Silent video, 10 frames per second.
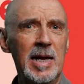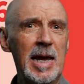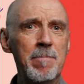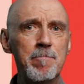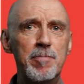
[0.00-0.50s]

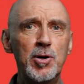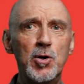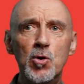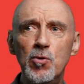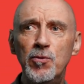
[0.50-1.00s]

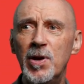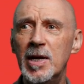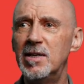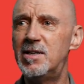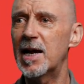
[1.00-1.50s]

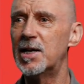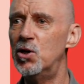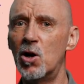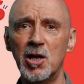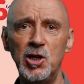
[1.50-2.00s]
improving
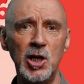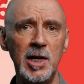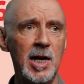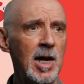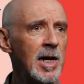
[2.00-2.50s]
technology,